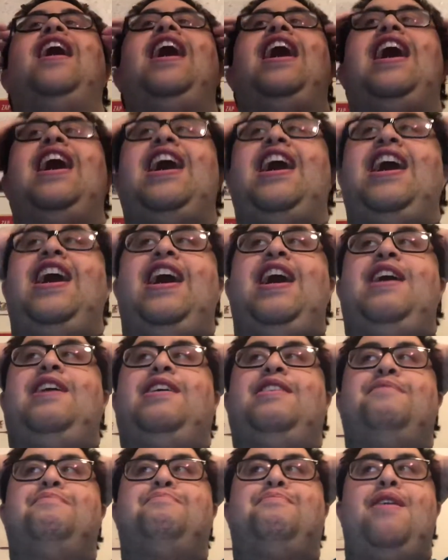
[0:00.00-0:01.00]

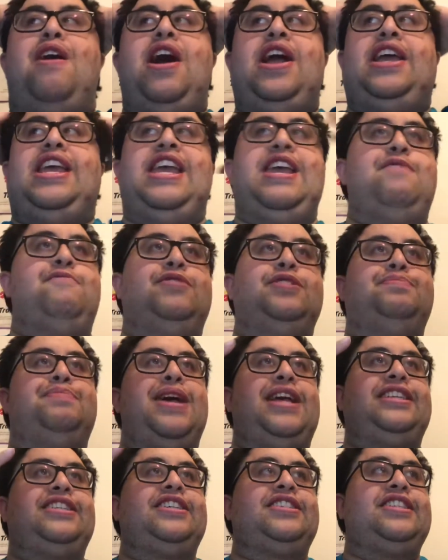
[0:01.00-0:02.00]
Bikey was
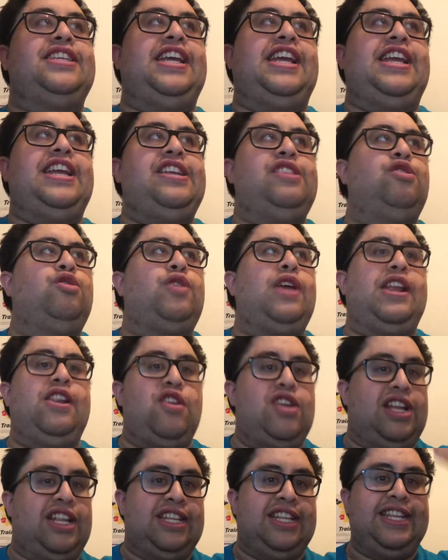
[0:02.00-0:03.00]
basically looking
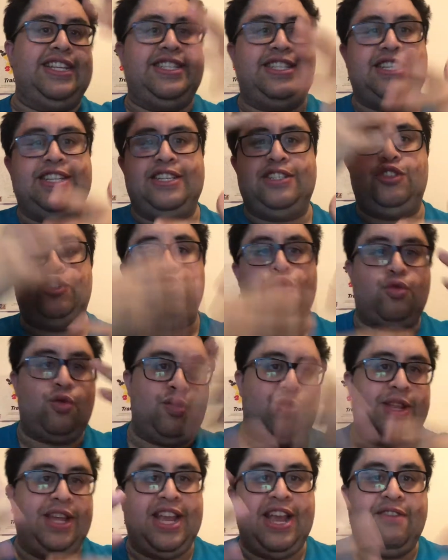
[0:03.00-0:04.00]
like a lizard,
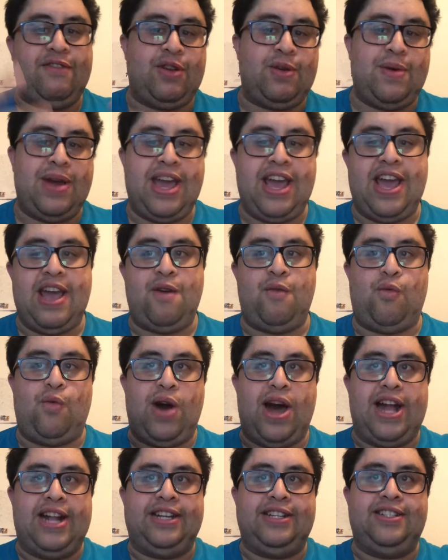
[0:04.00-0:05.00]
drooling everywhere.
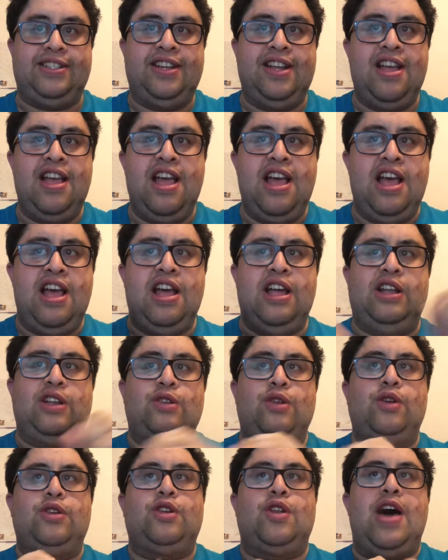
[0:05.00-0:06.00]
One
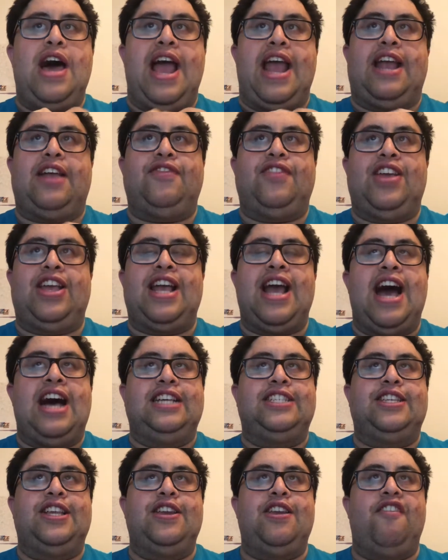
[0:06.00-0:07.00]
looked like the
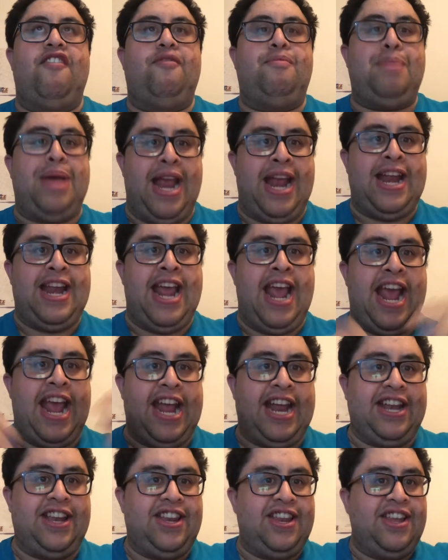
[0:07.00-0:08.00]
cousin of
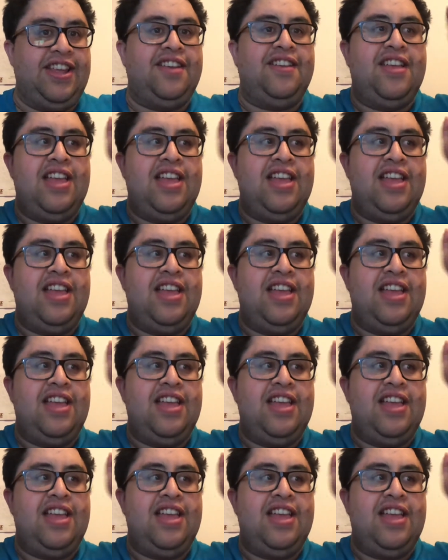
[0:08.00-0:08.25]
Pinhead.